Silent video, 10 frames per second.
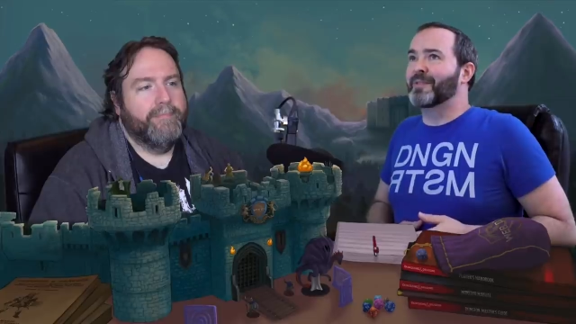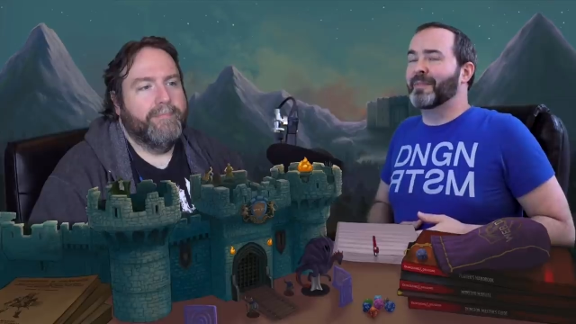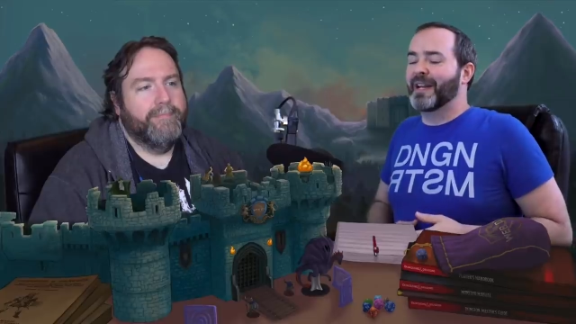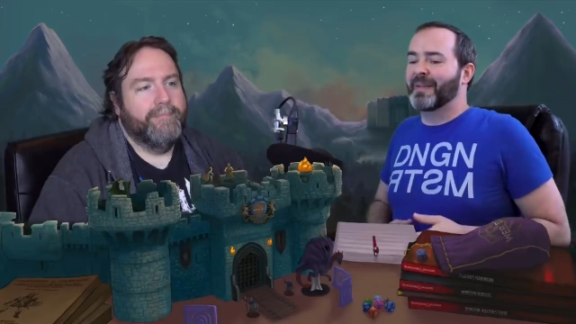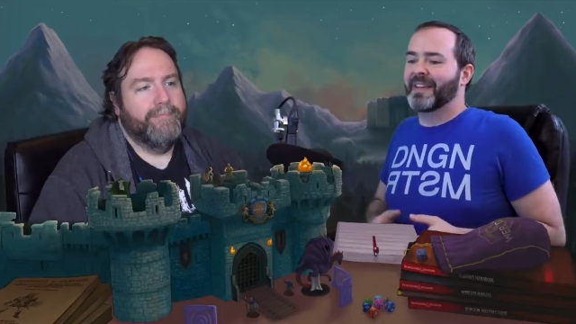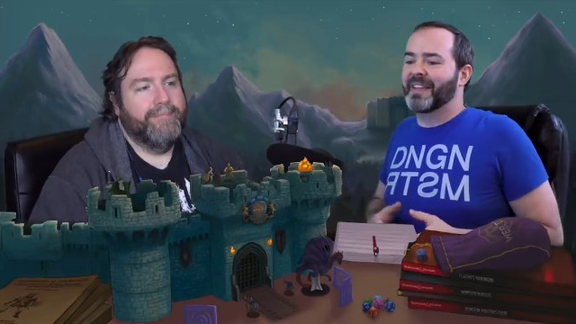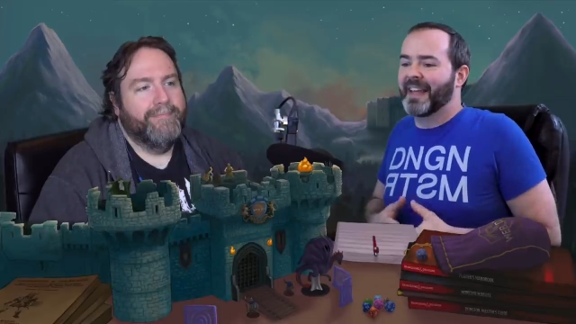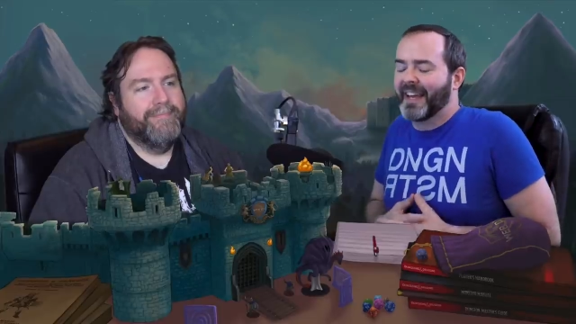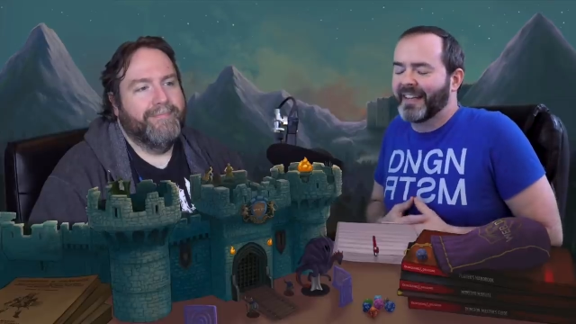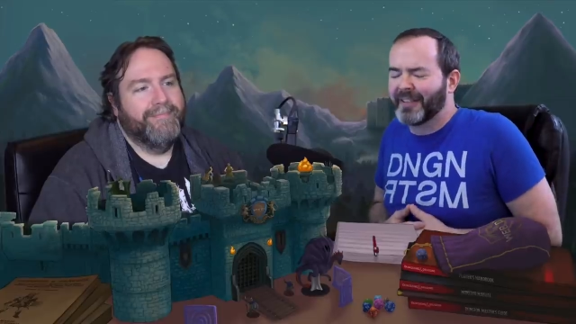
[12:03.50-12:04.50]
Speaker 1: reminded me of
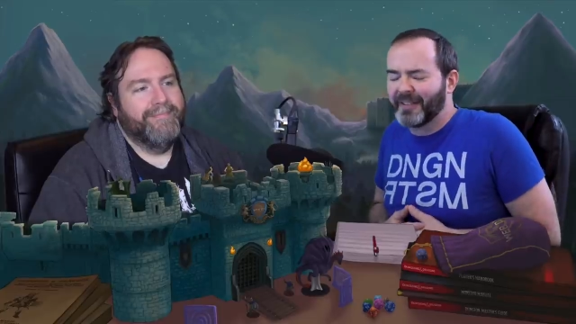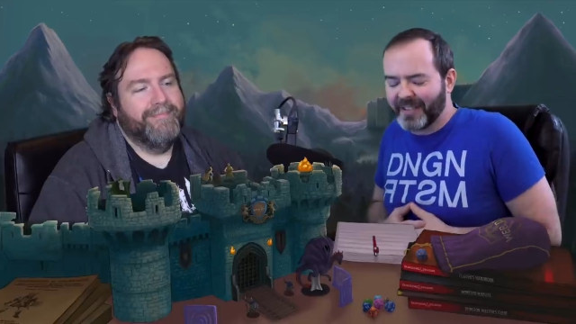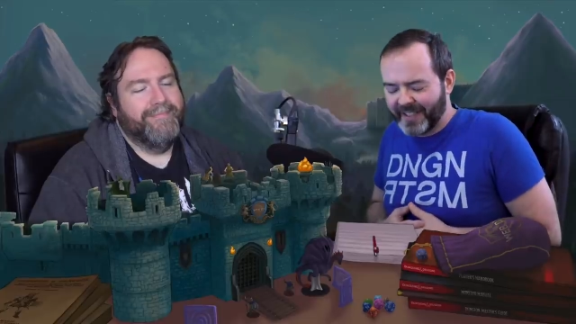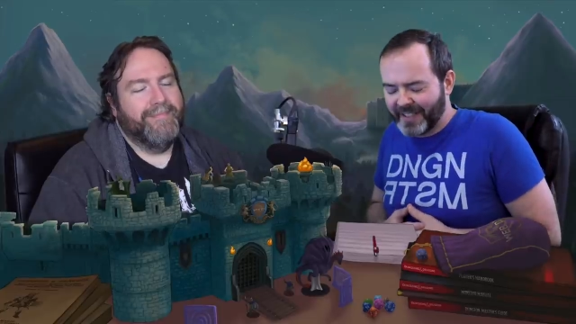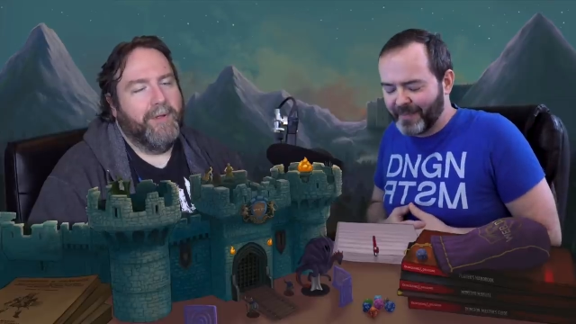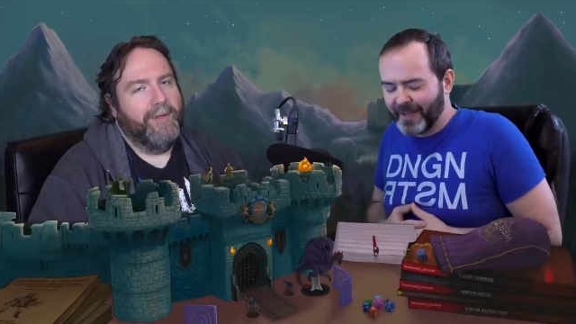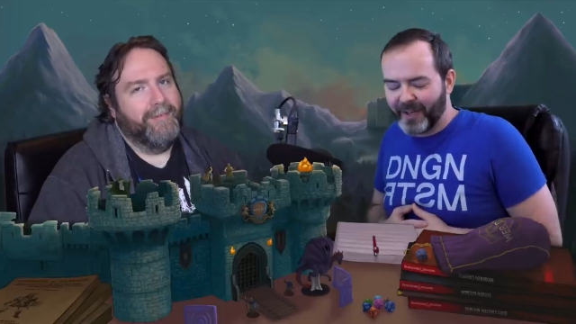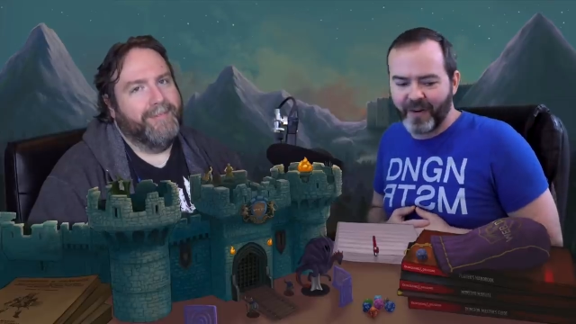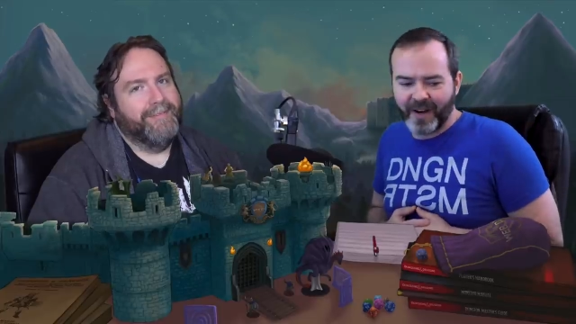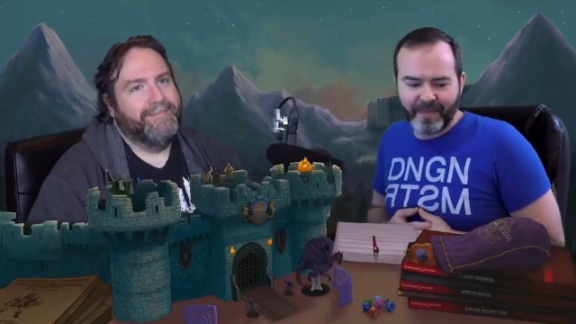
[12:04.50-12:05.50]
that. Oh god, now I'm oh. gonna
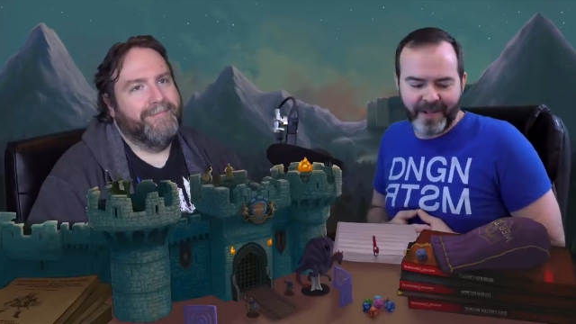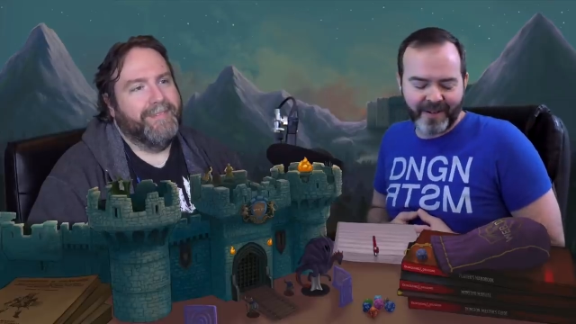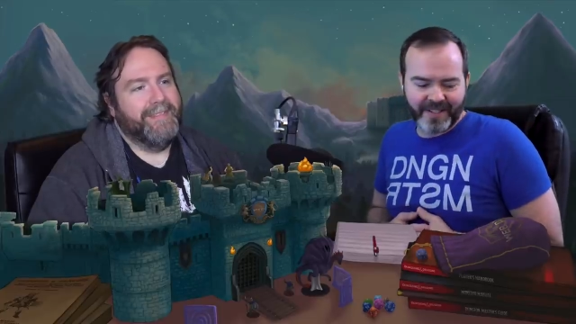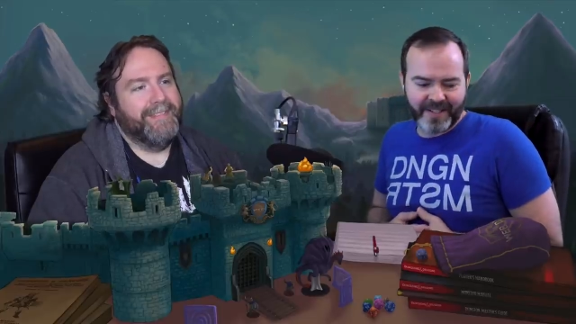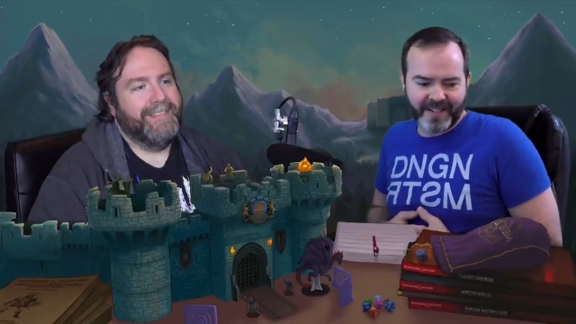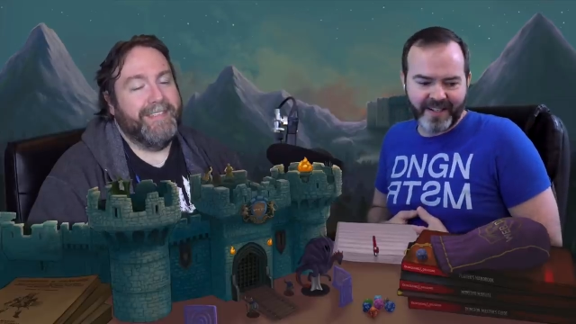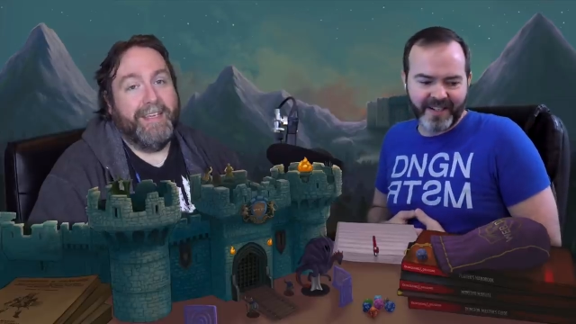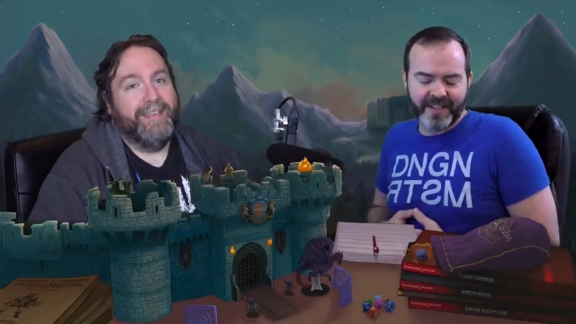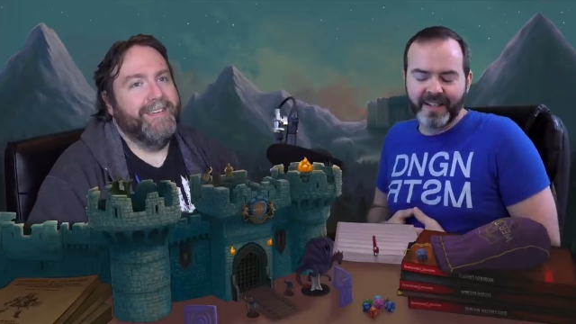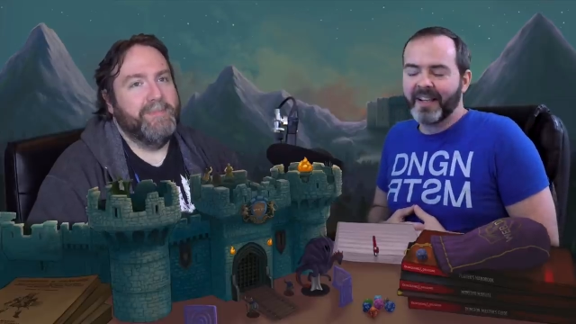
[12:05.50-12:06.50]
cry about Artax. See,
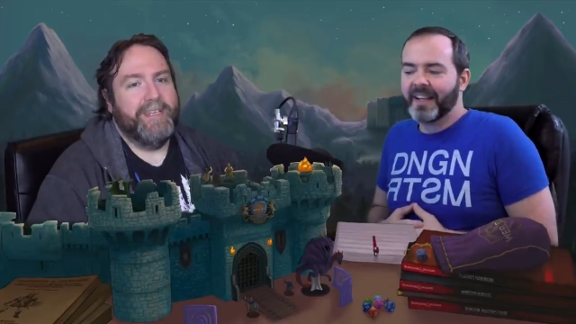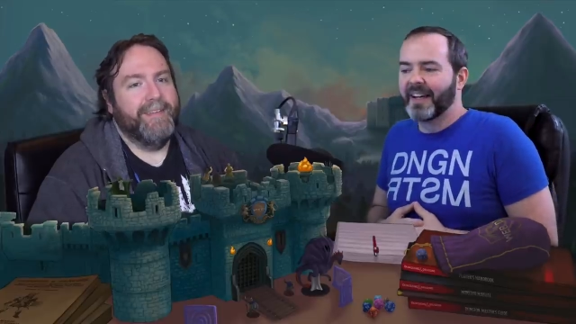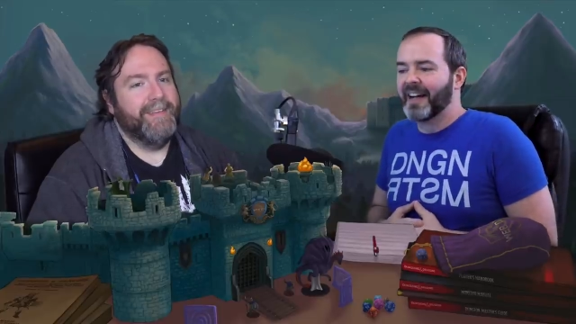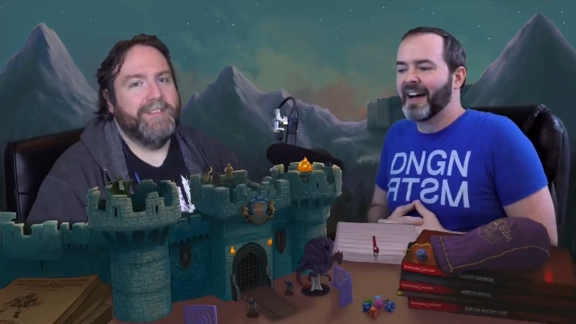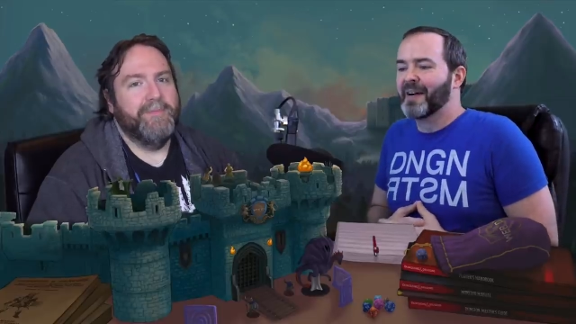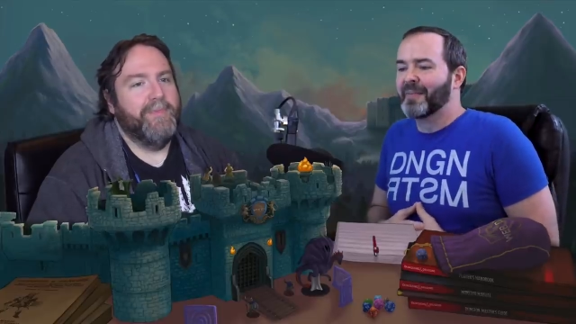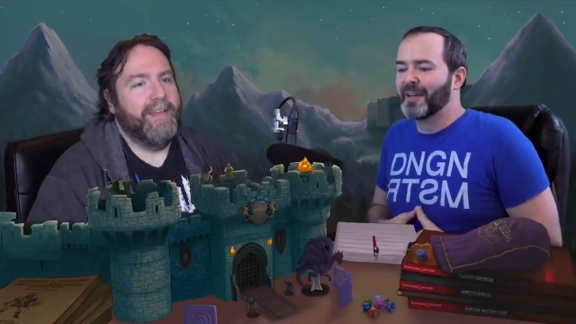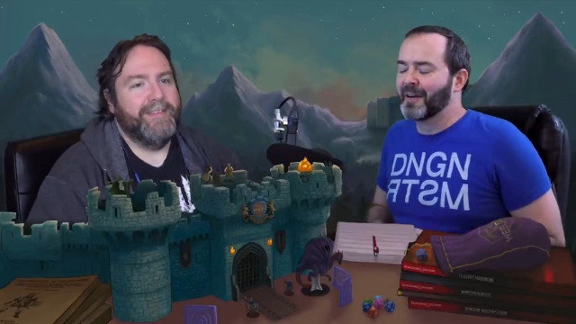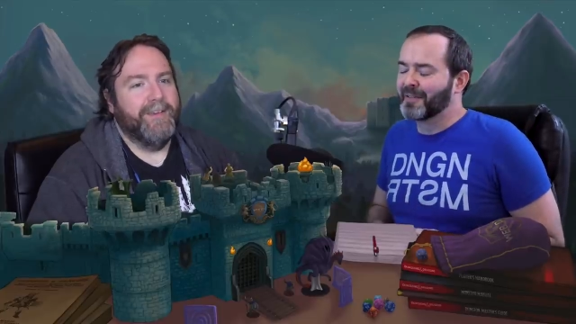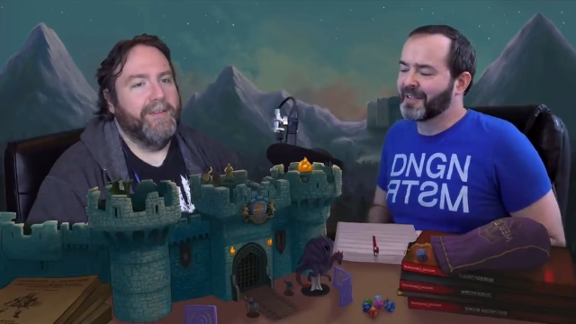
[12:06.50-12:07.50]
I'm telling you, it's in uh,
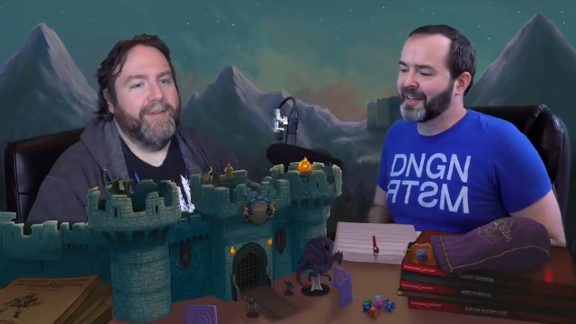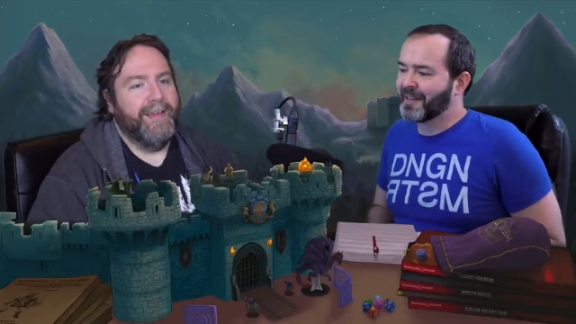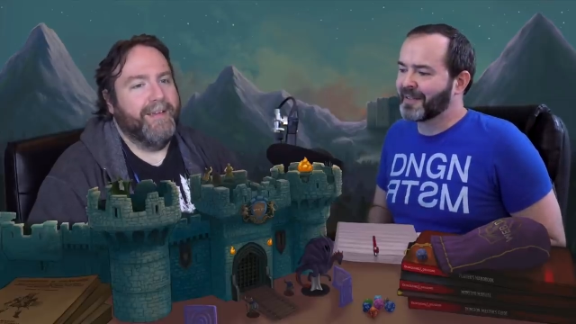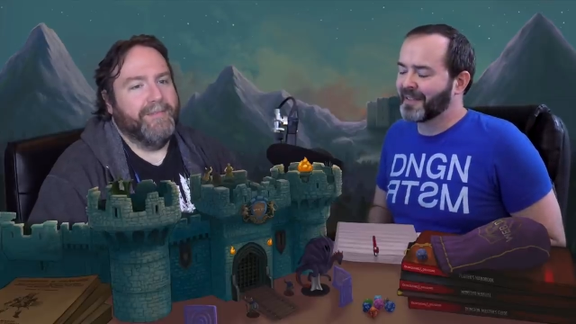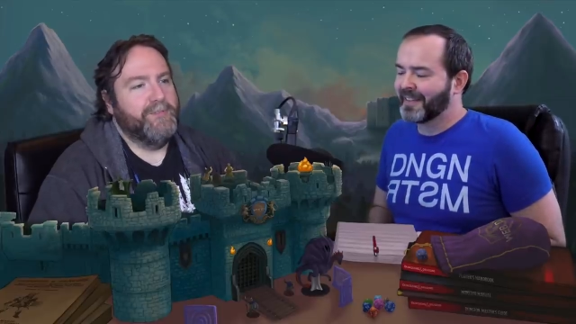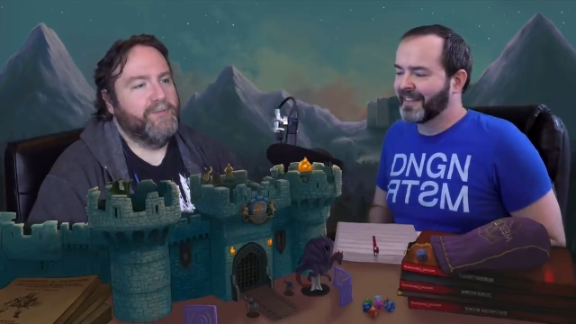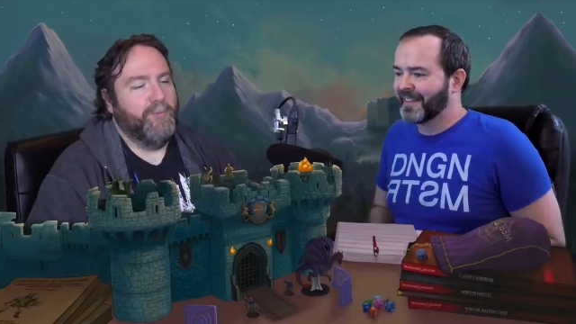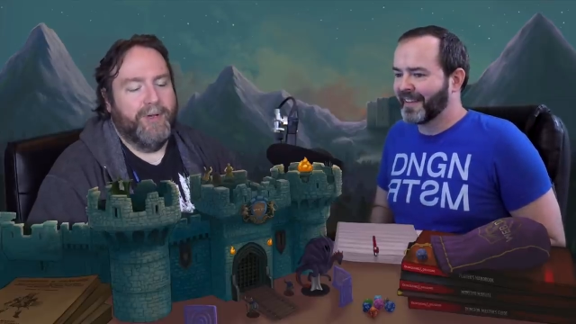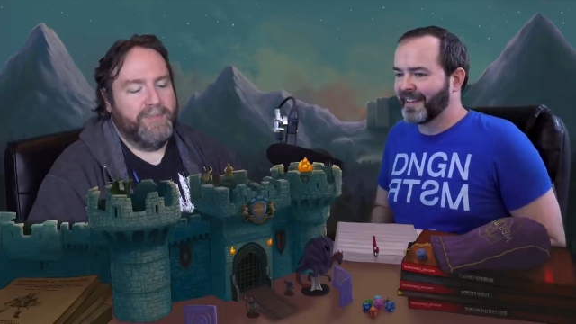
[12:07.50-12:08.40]
fantasy. yeah, swamps.